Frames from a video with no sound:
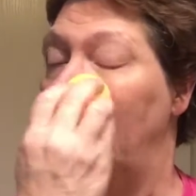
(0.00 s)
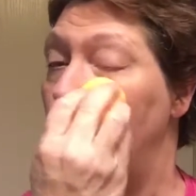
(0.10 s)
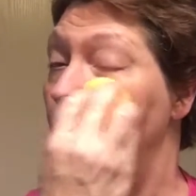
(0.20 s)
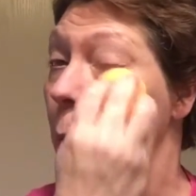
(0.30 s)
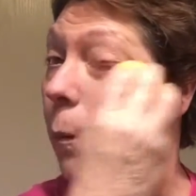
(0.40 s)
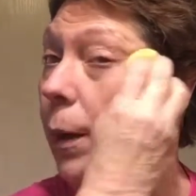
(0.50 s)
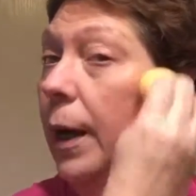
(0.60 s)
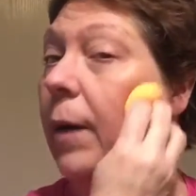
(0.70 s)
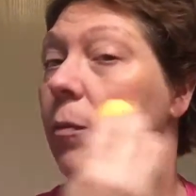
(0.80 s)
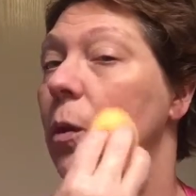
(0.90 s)
I know I'm gonna
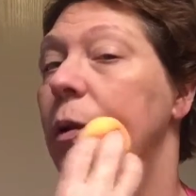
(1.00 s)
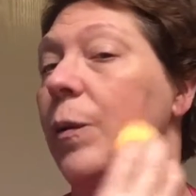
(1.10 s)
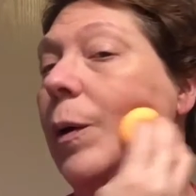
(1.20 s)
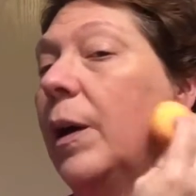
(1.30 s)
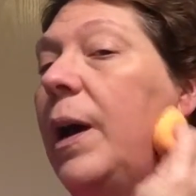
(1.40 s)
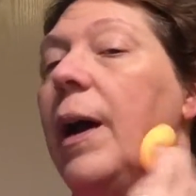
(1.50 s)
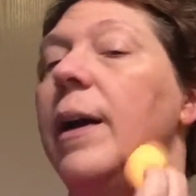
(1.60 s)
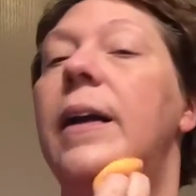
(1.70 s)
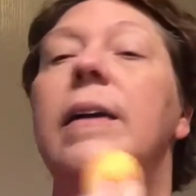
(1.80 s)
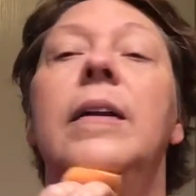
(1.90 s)
have to do a
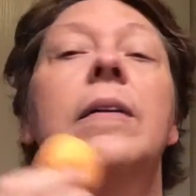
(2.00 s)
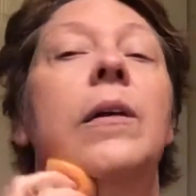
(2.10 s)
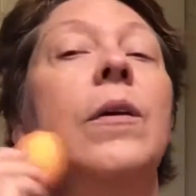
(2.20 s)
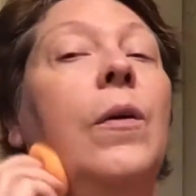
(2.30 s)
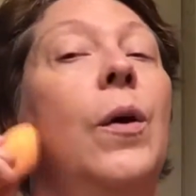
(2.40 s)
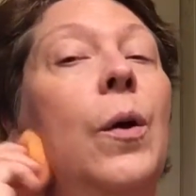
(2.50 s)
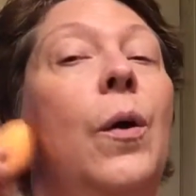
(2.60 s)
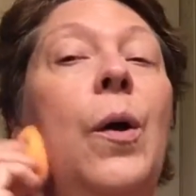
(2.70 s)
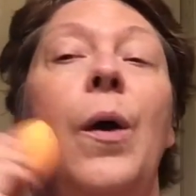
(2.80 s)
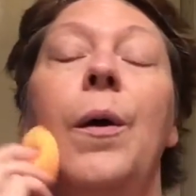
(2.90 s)
edit,
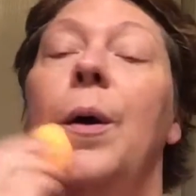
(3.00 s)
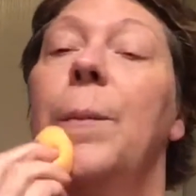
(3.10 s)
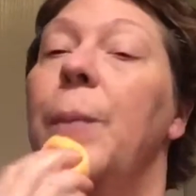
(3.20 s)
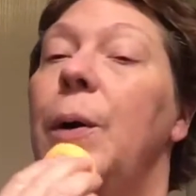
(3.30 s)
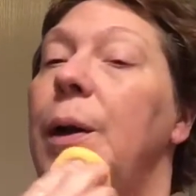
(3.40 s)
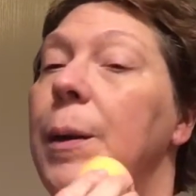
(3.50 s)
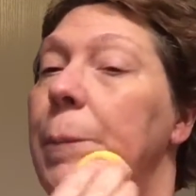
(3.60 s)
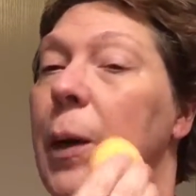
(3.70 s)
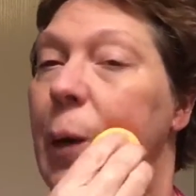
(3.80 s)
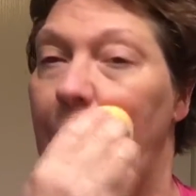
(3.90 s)
pretty good
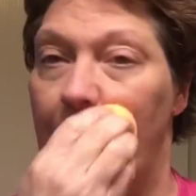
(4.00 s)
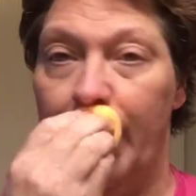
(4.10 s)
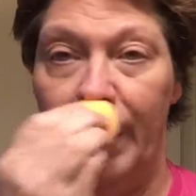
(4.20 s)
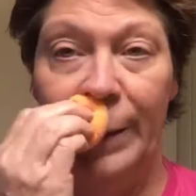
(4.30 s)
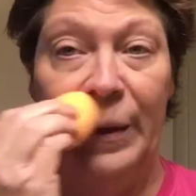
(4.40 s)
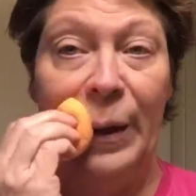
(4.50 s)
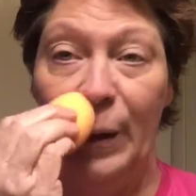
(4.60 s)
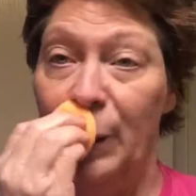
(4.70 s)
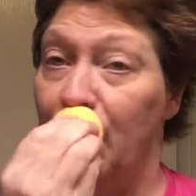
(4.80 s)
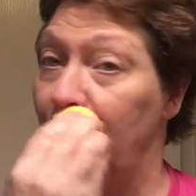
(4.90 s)
bit of edit on
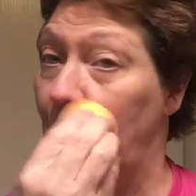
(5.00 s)
this.